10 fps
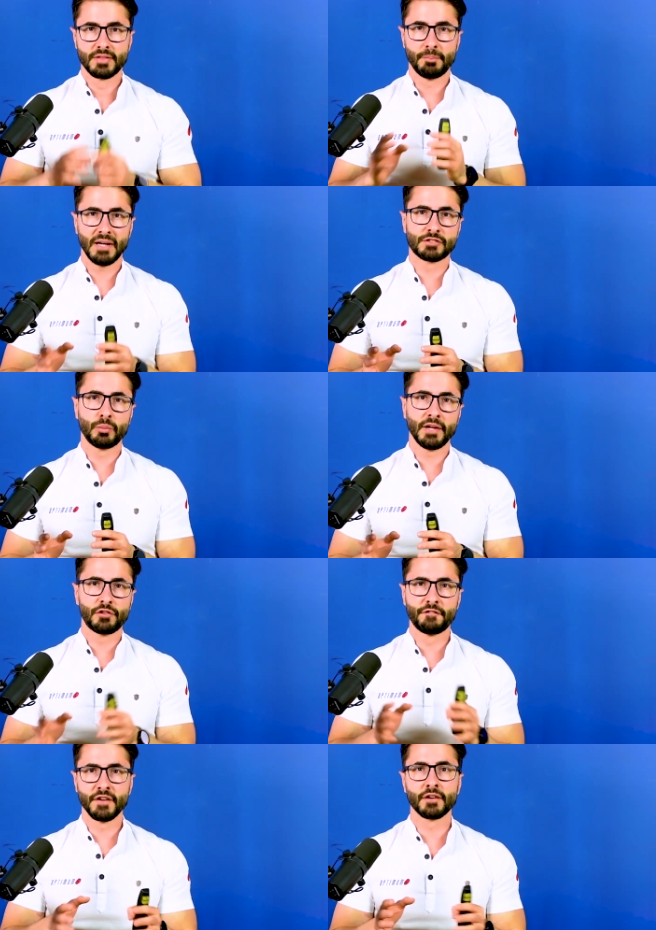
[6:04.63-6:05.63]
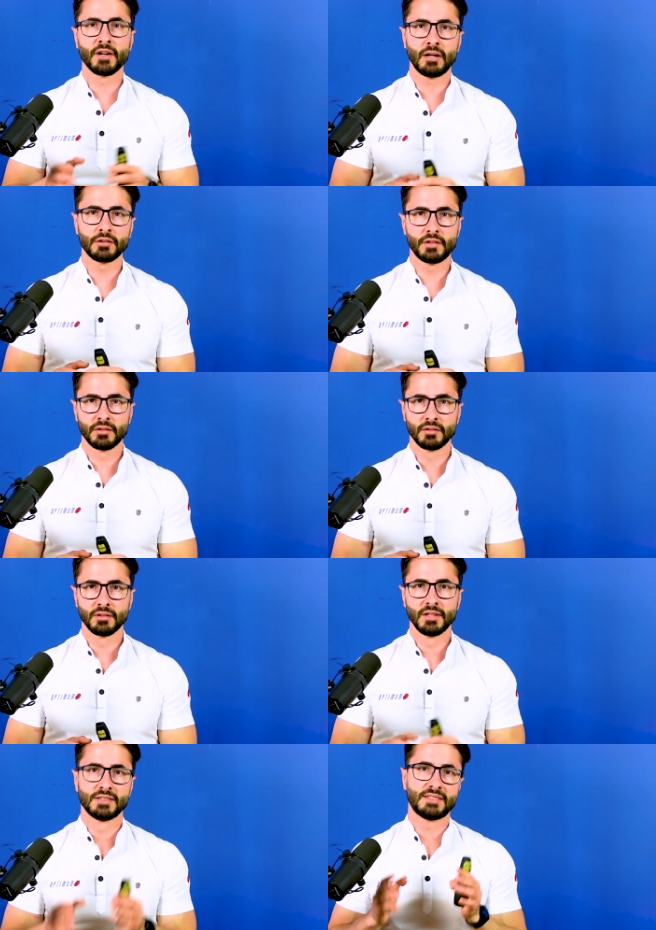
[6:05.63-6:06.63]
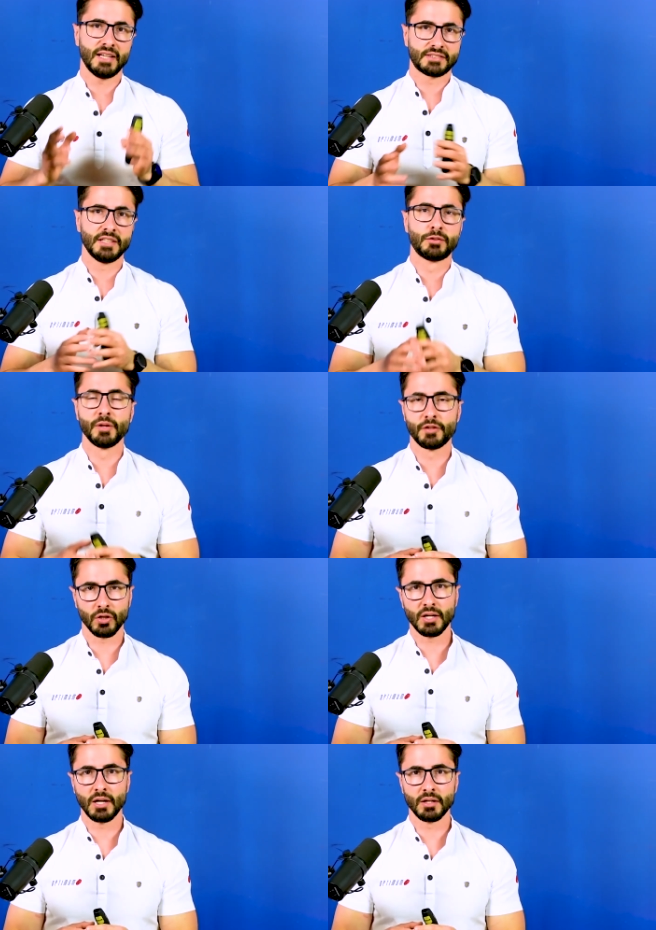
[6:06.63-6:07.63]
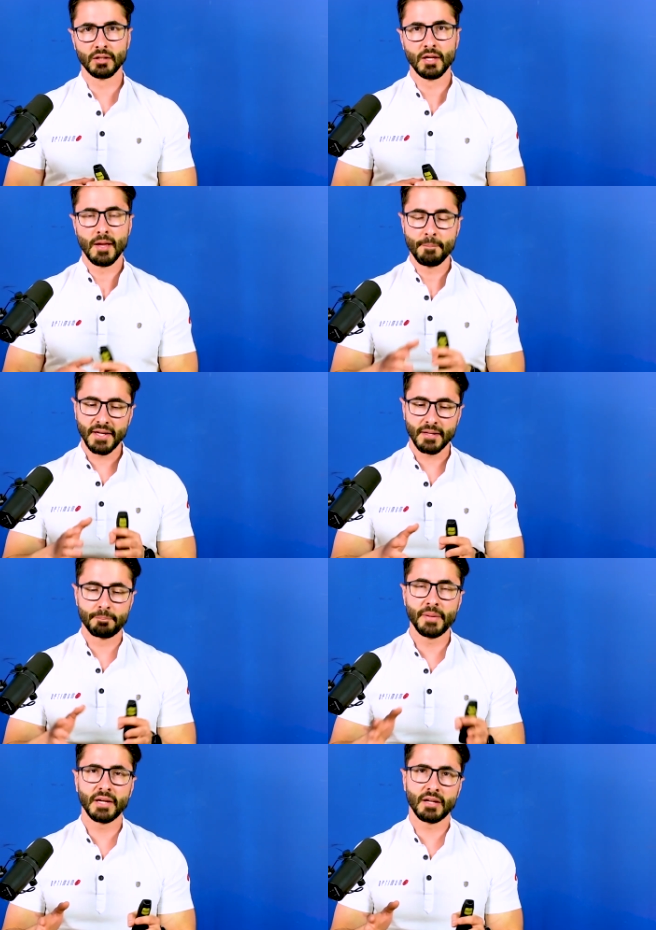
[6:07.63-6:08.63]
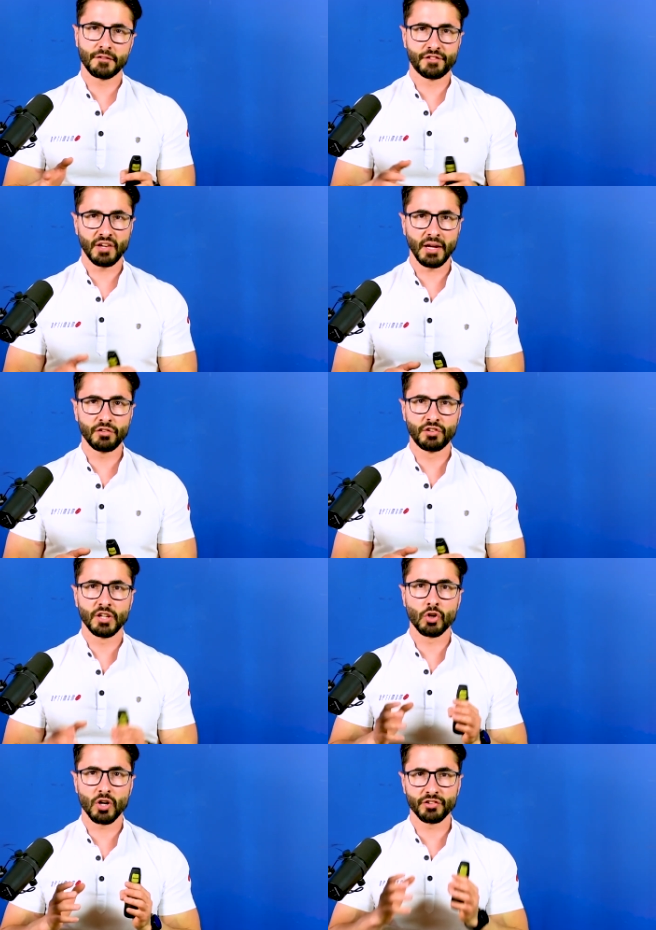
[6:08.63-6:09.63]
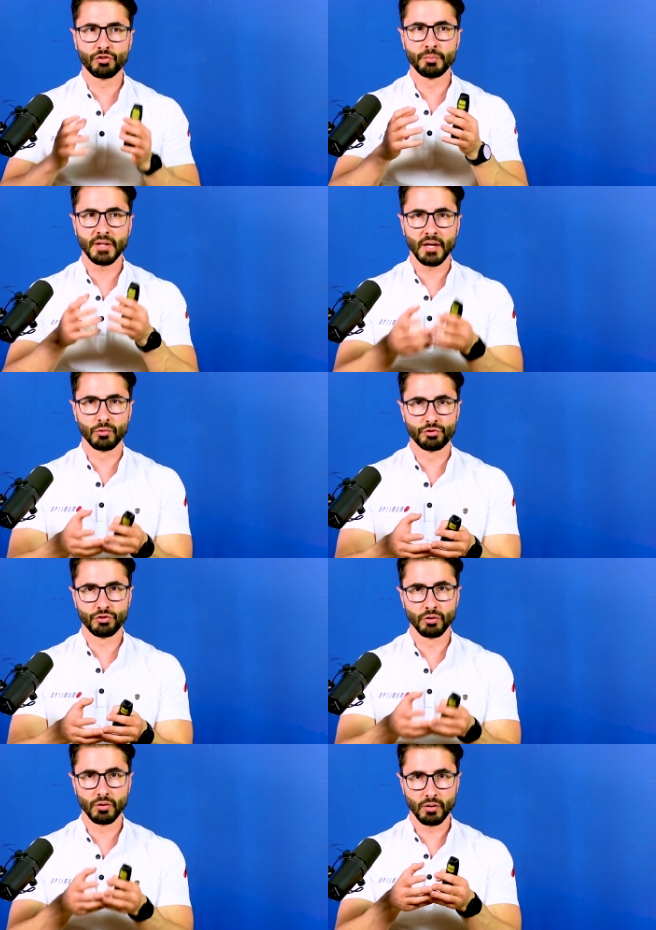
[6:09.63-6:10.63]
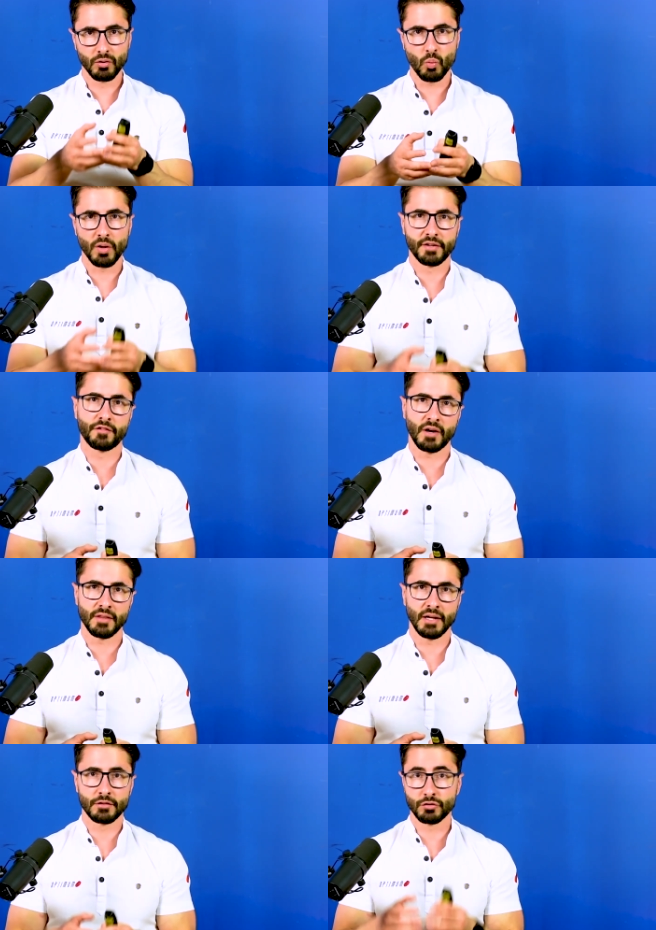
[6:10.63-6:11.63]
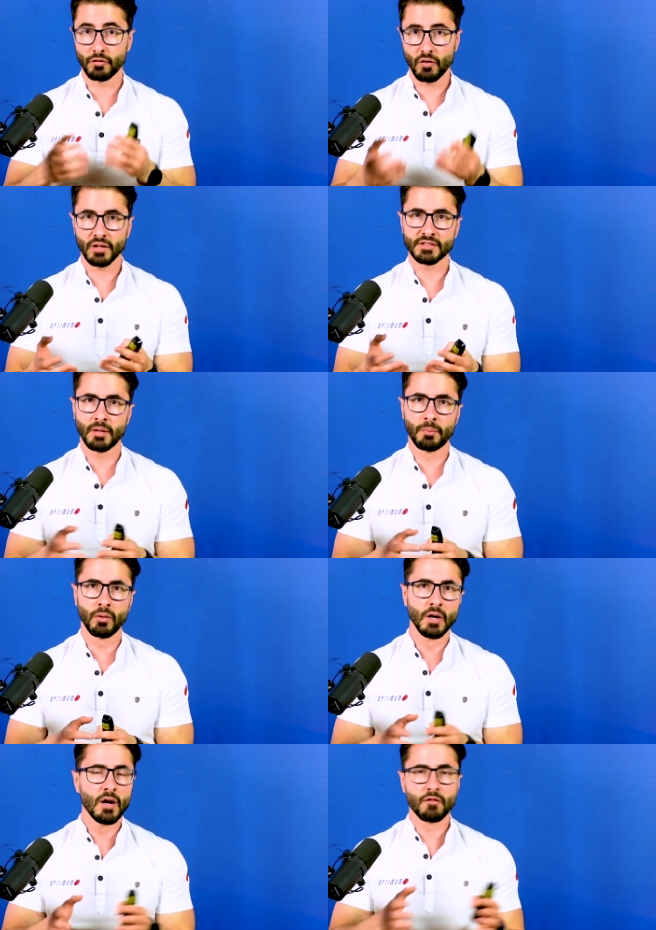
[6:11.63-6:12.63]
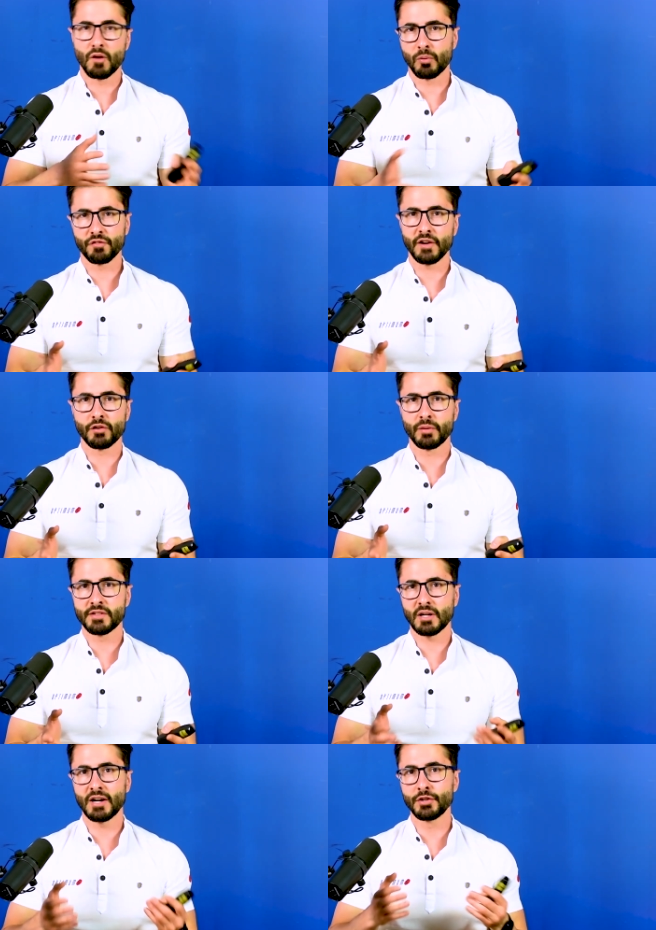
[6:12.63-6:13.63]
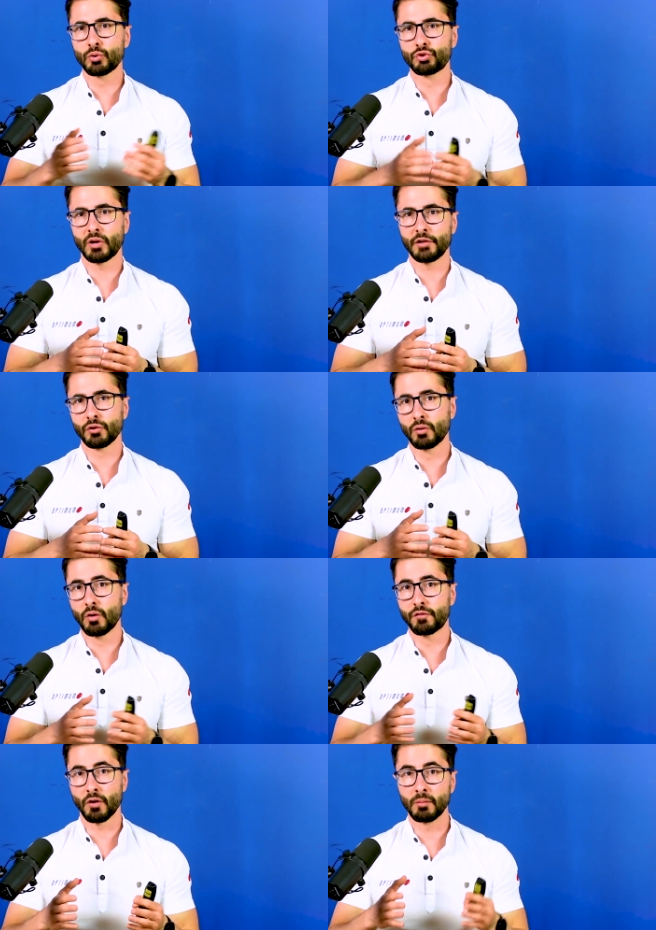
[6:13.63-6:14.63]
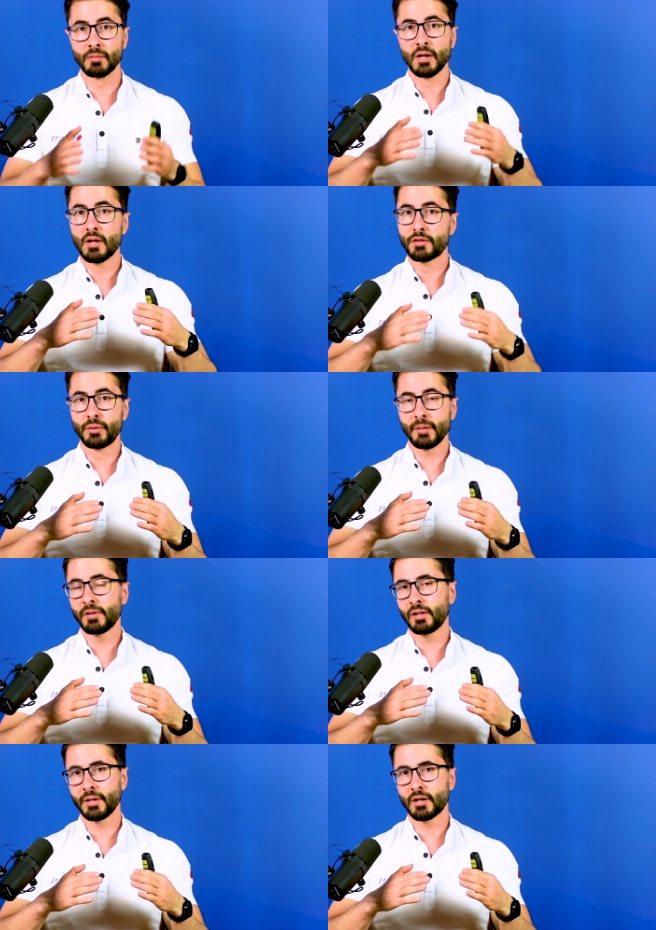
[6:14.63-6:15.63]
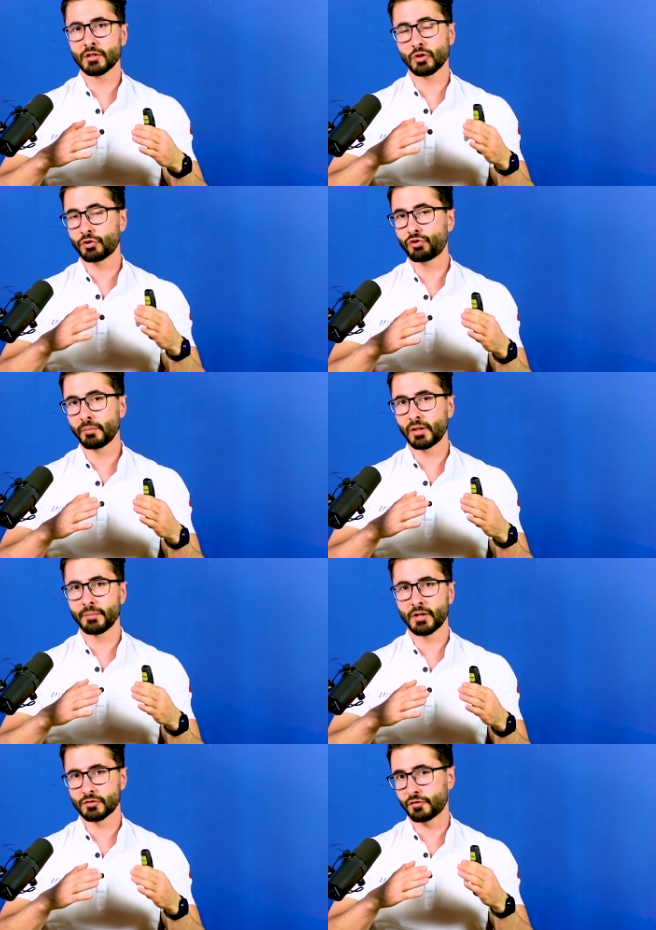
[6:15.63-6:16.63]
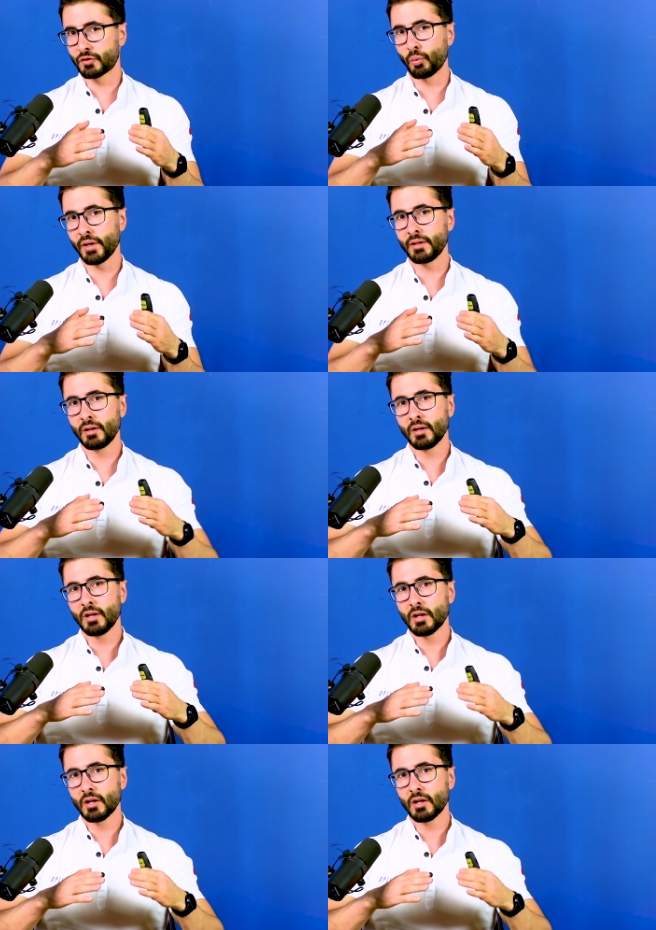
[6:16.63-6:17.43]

The best way to figure it out? Test it with your car. Make a big enough change in order to be able to quantify that. So for example, for a professional race car, you could try to go from 3 millimeters or 2 millimeters of toe in